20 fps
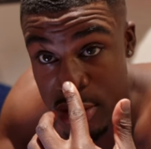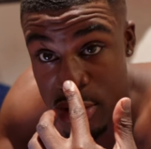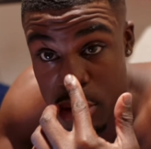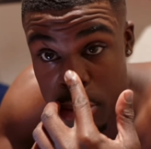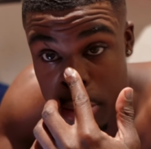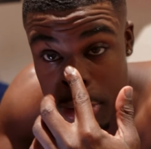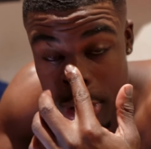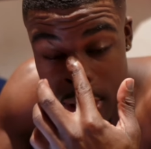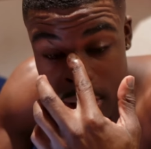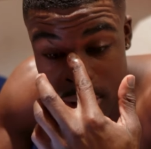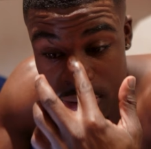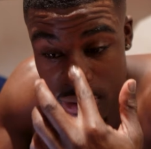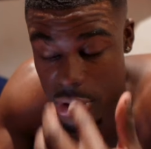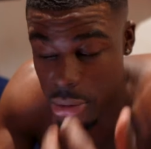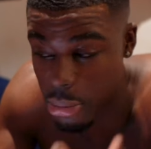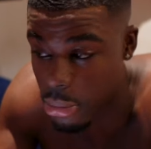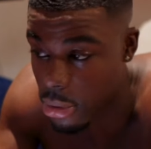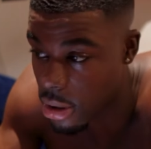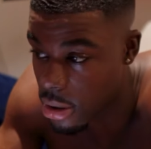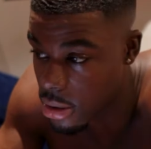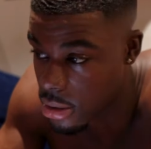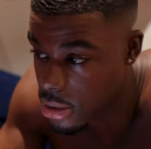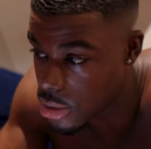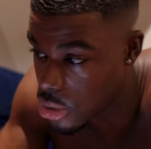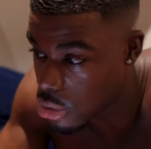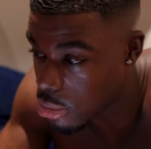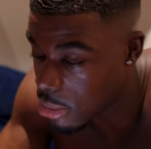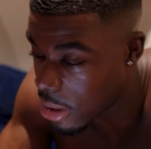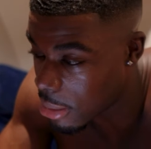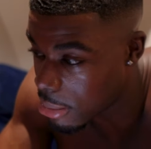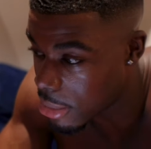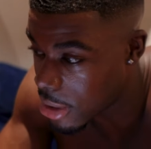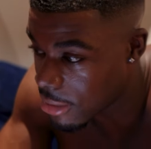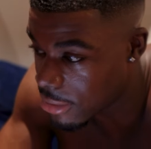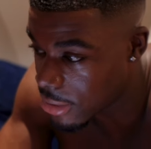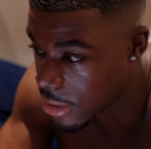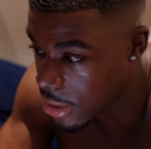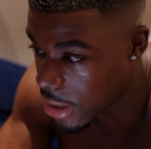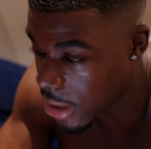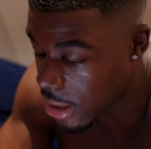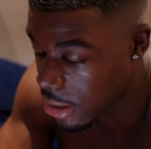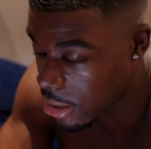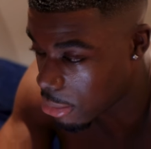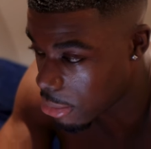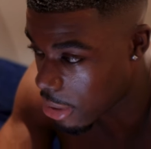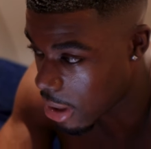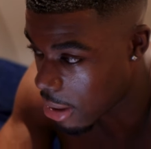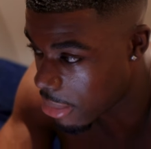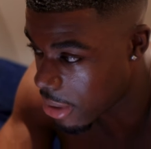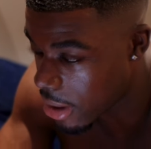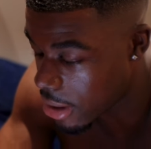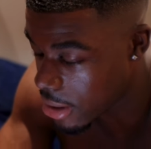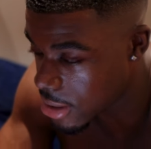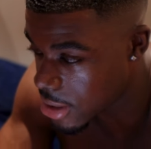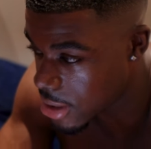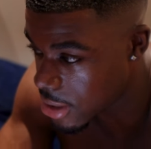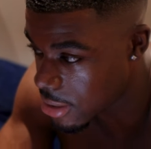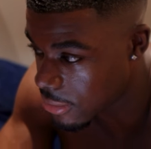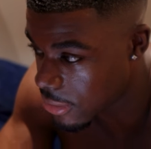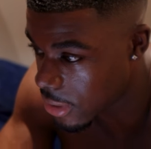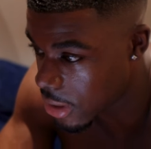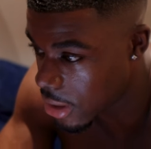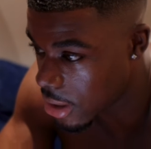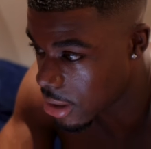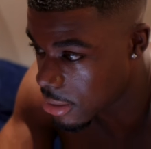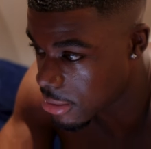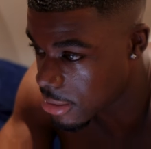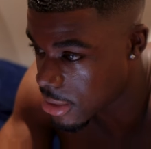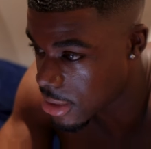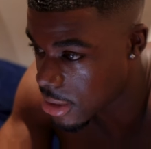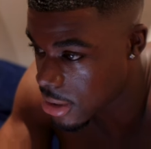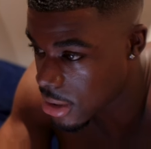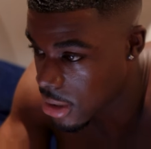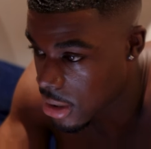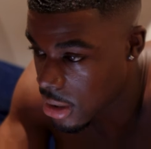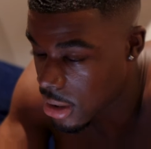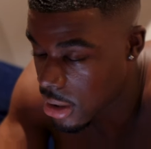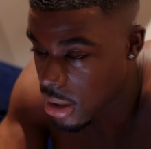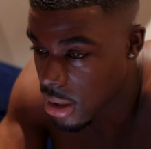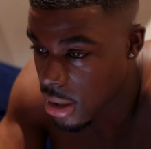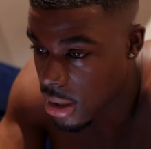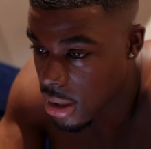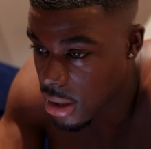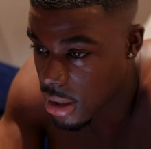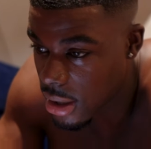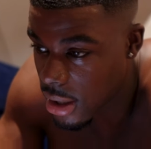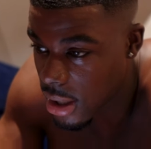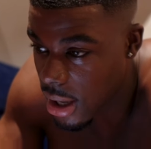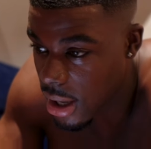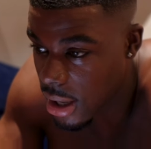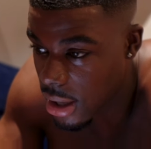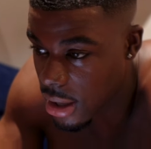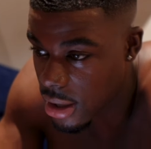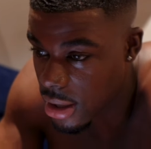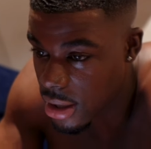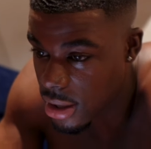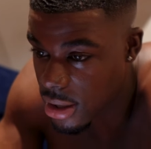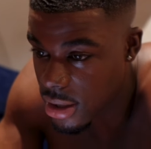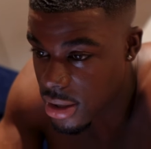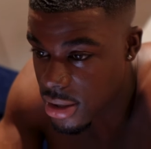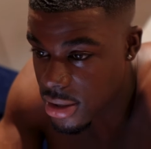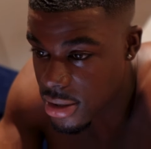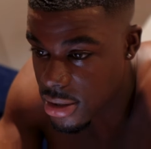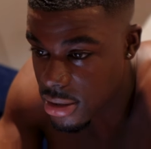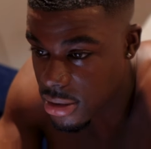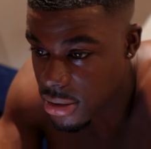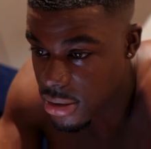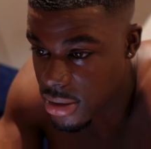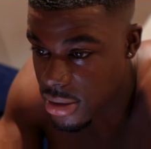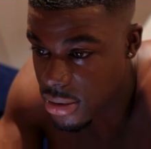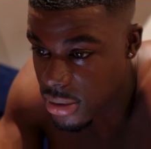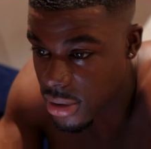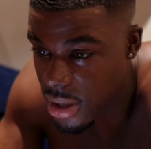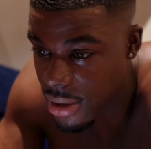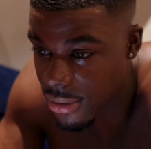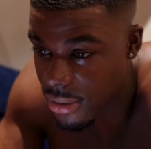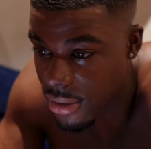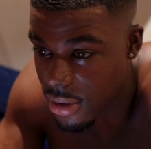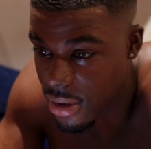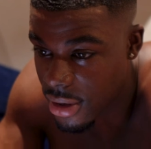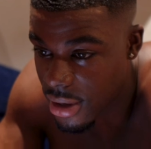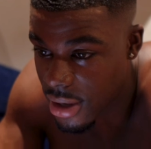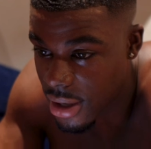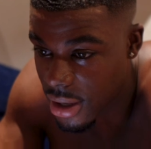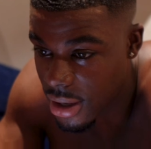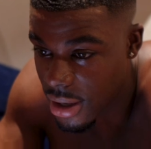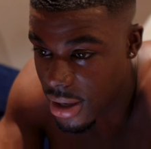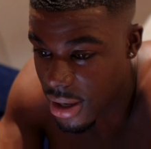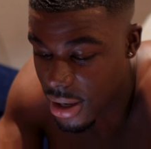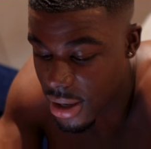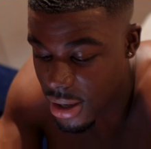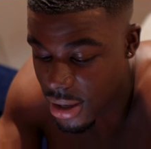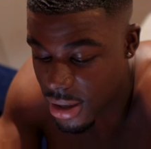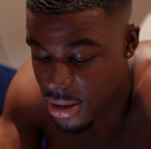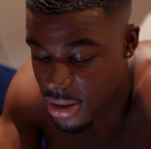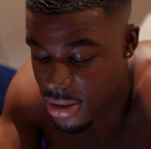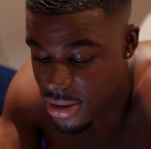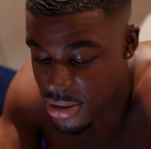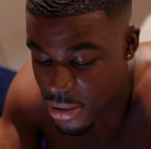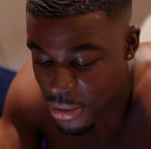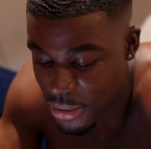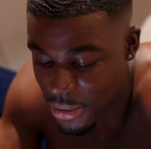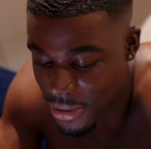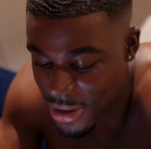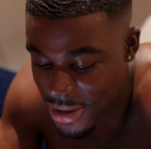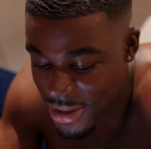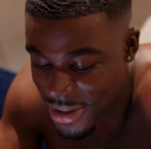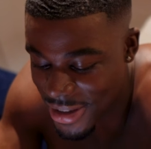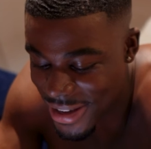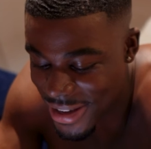too pressed for tomorrow too, but I'm definitely down to pop out and see the bobs. I got a haircut, so it's whatever. I got, I got errands to run.